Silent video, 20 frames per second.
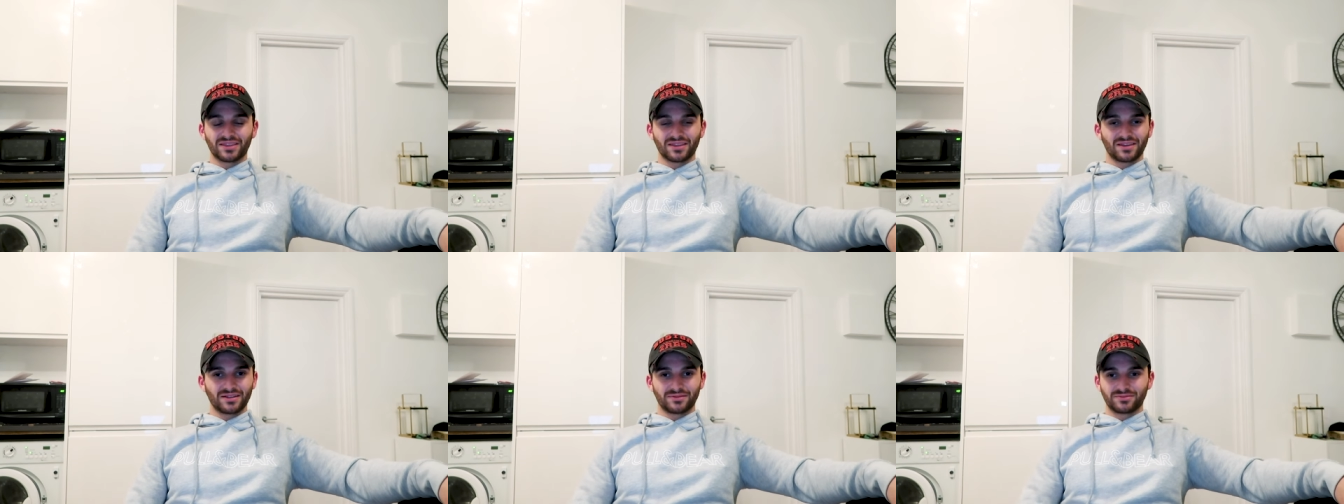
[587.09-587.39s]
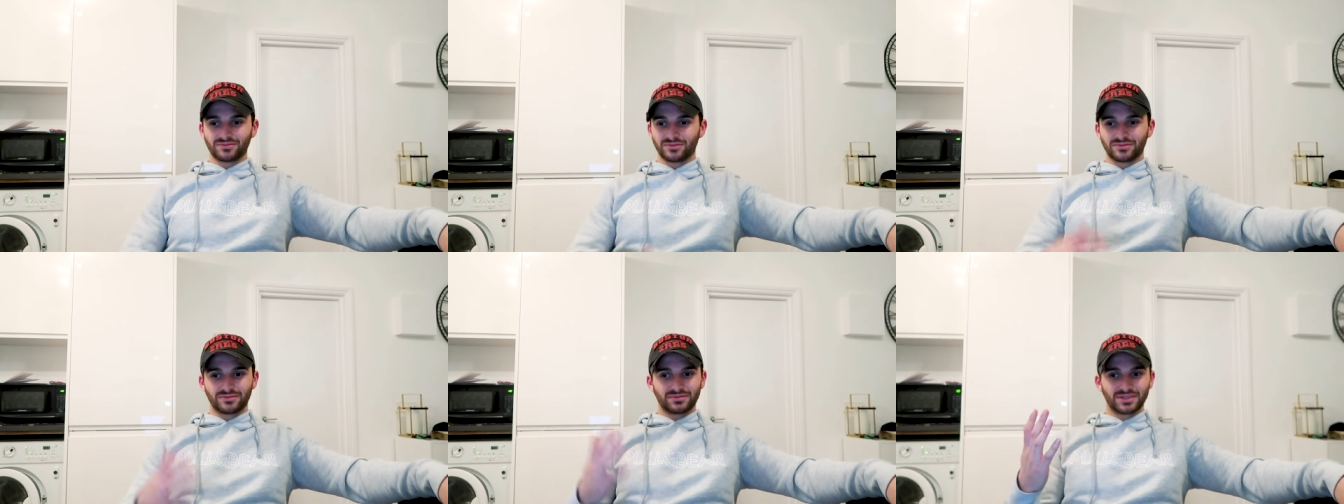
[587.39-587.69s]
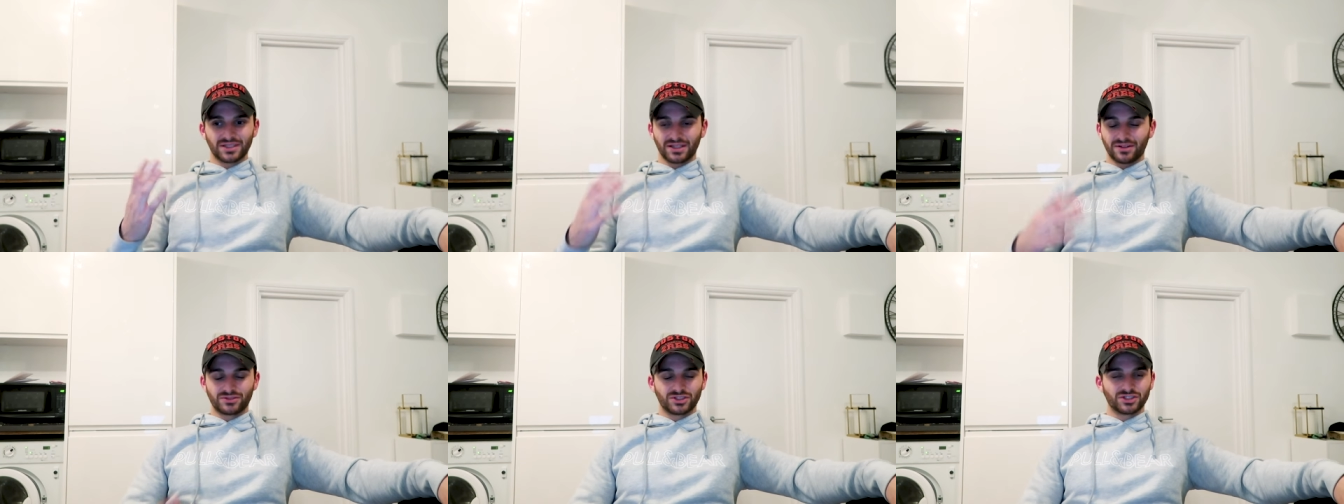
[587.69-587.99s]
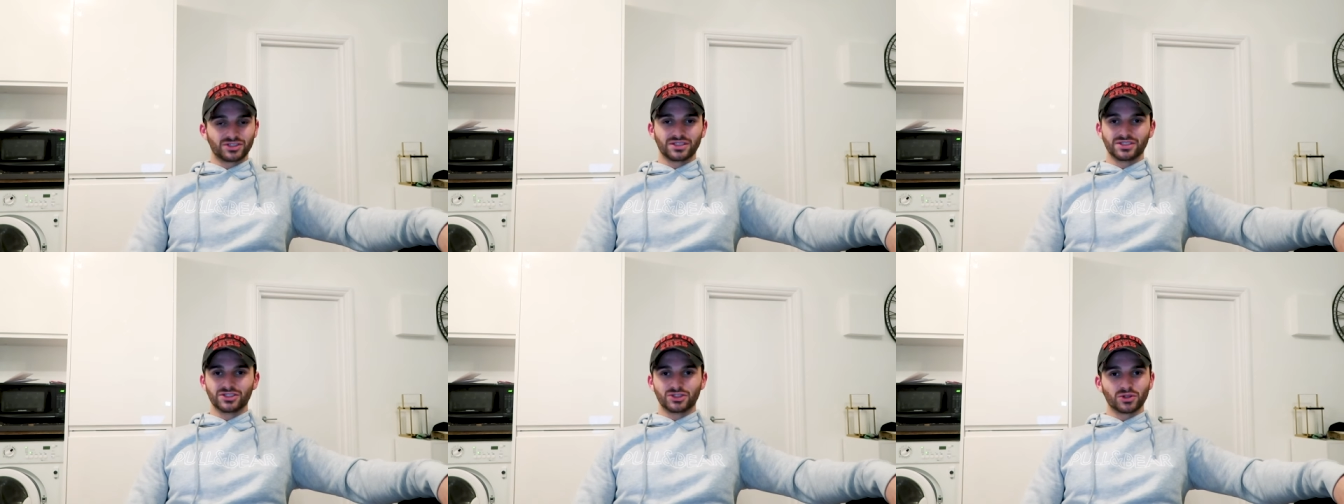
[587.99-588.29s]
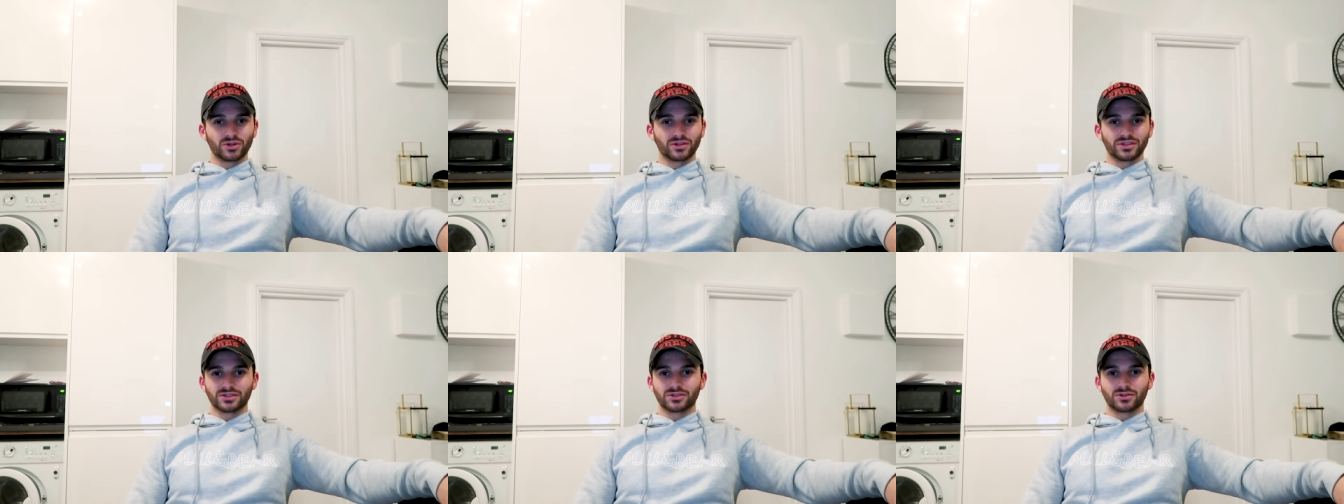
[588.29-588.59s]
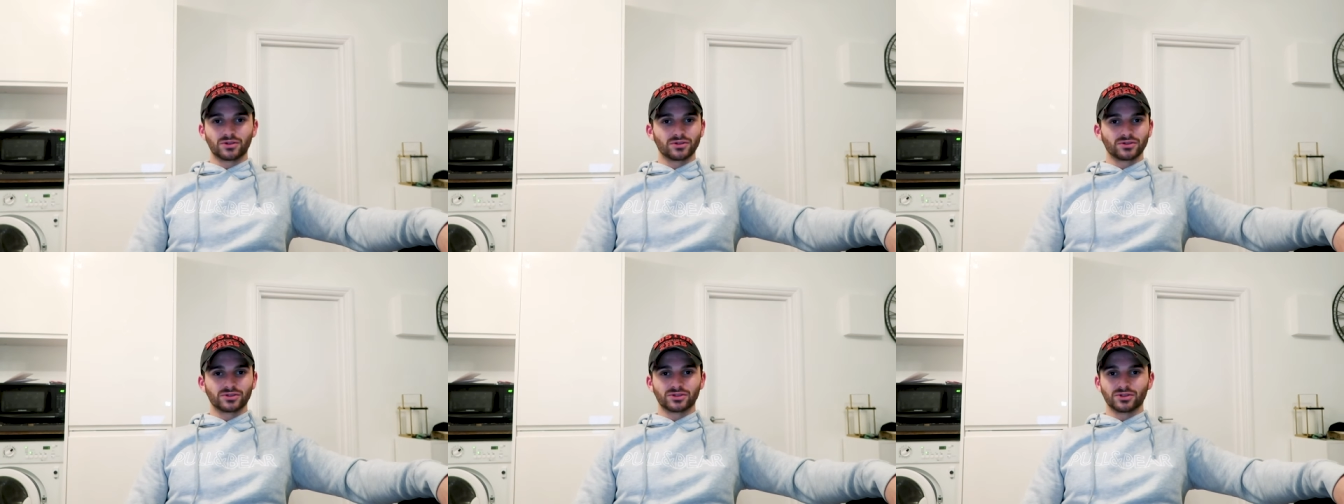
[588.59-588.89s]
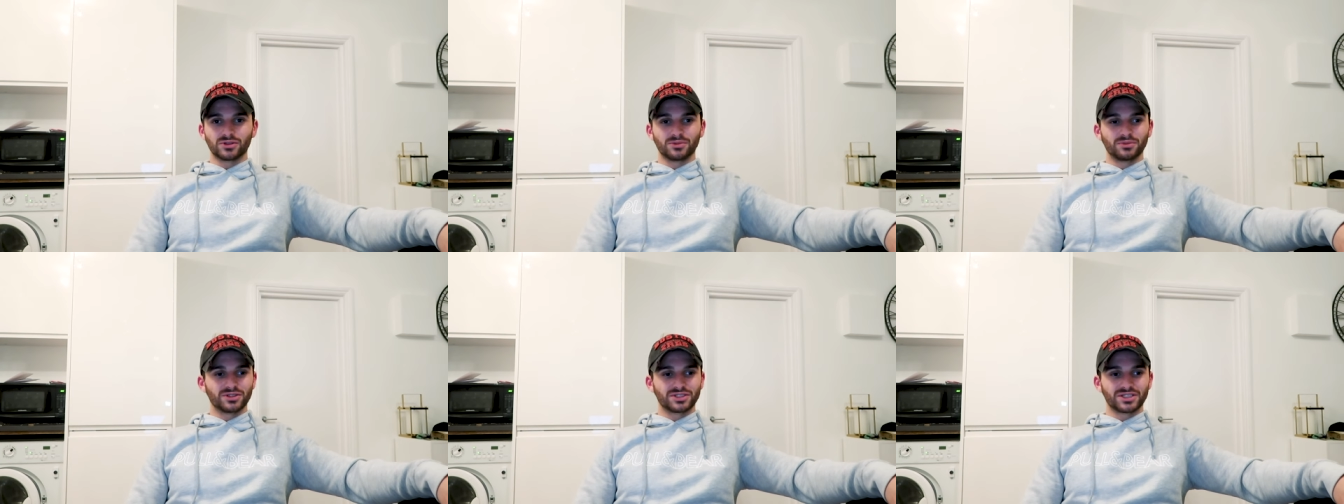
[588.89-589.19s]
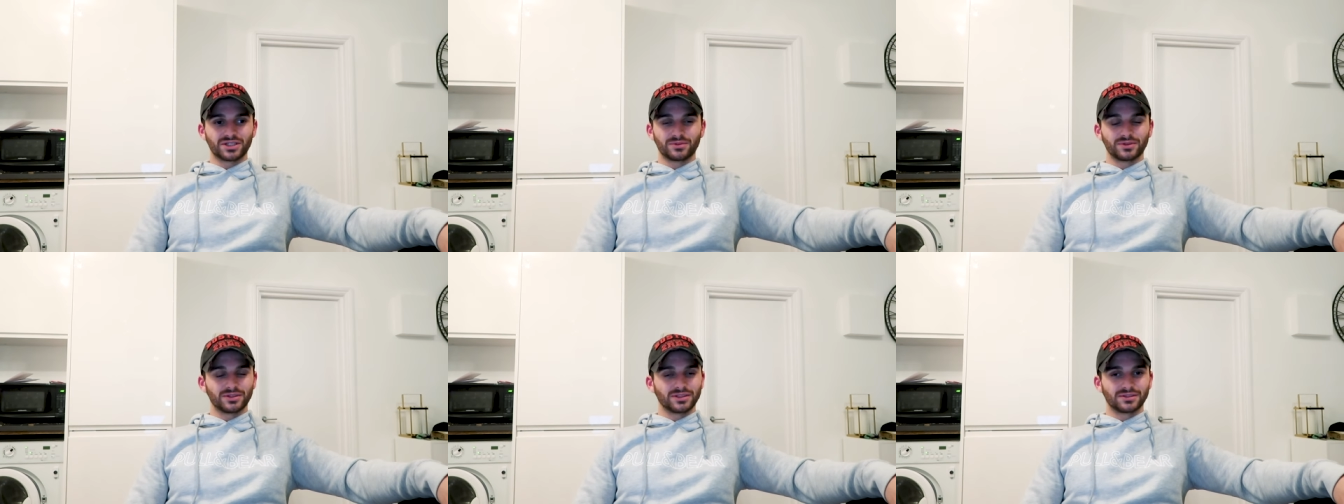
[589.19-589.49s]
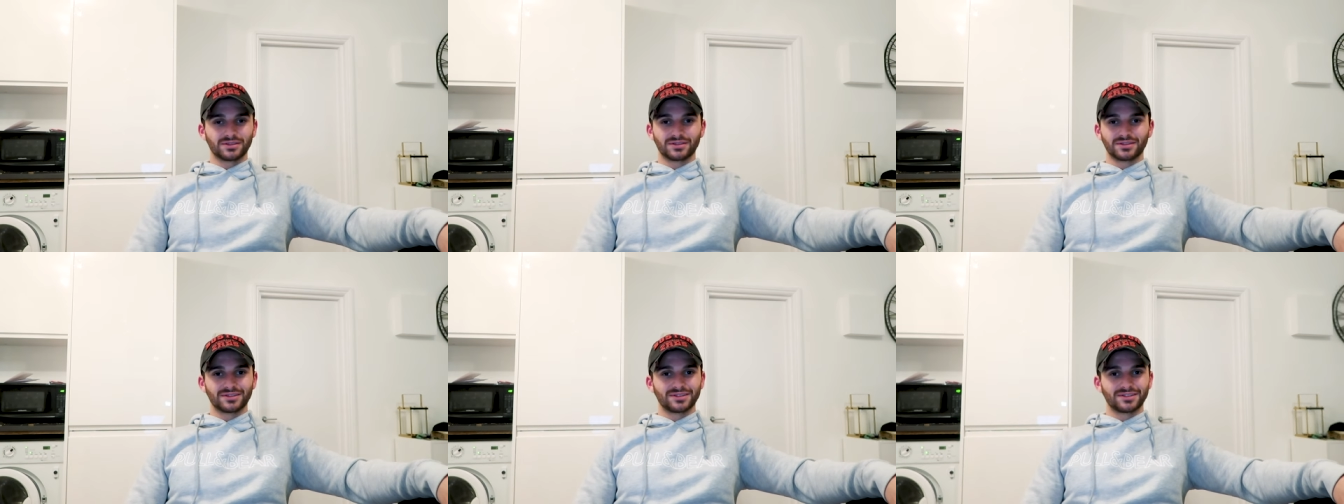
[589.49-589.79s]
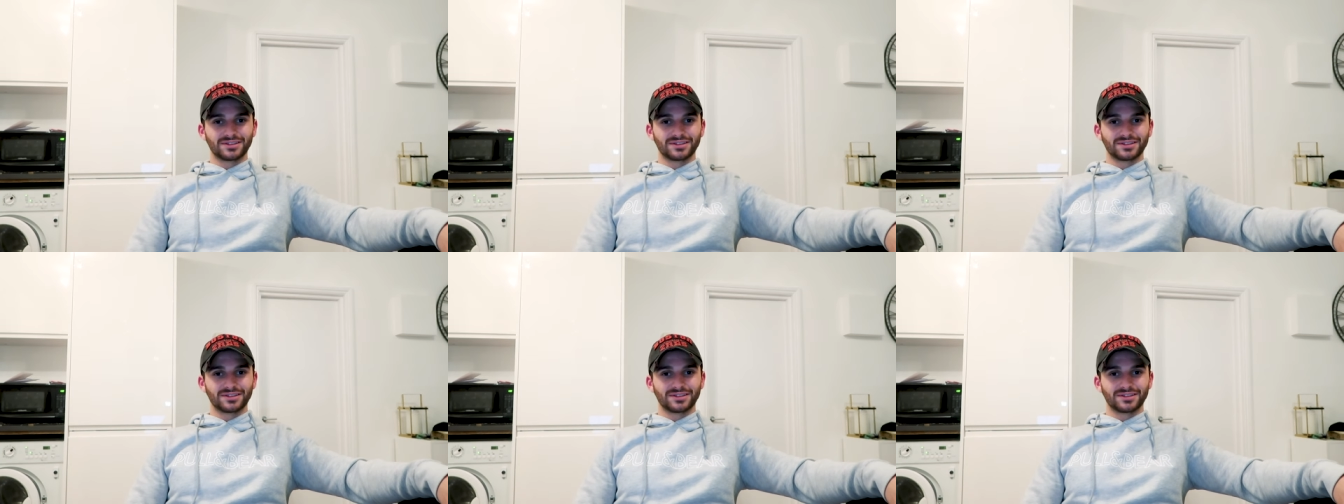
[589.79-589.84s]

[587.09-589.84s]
I've just enjoyed this course so much. I wanna,